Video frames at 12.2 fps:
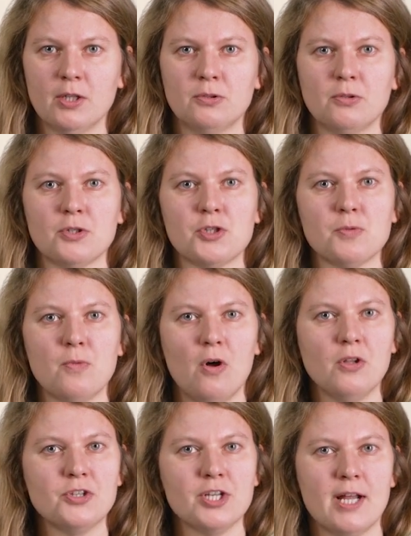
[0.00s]
to a
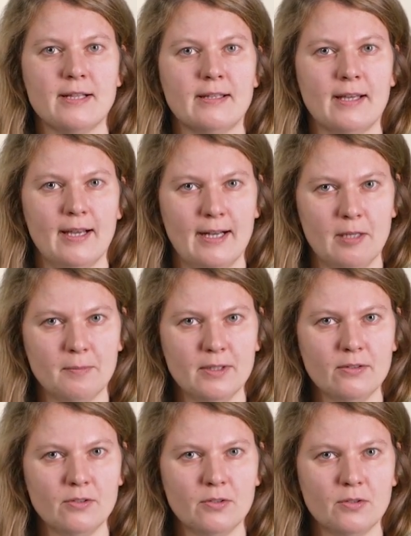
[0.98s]
small genetic
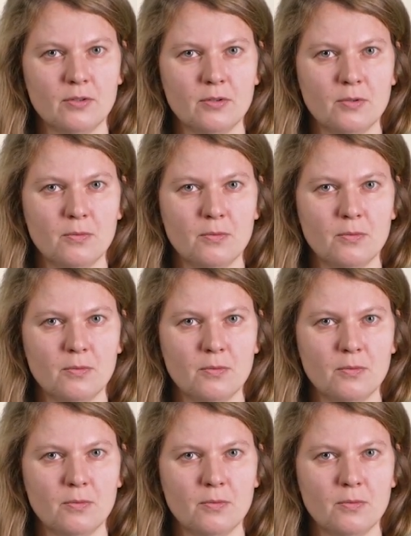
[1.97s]
element,